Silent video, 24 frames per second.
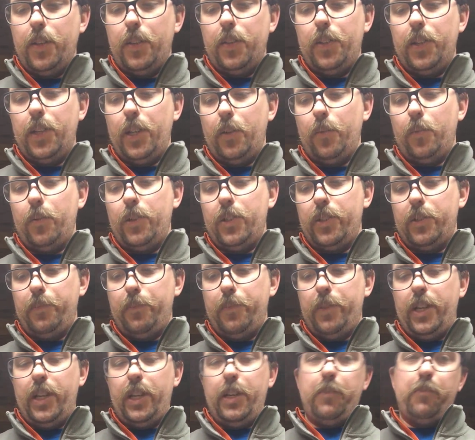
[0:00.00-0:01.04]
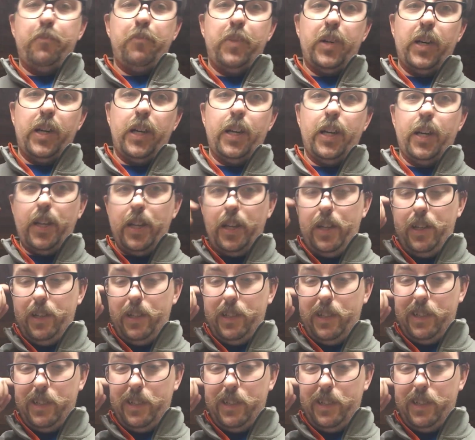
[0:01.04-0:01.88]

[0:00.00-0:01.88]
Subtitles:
that was made by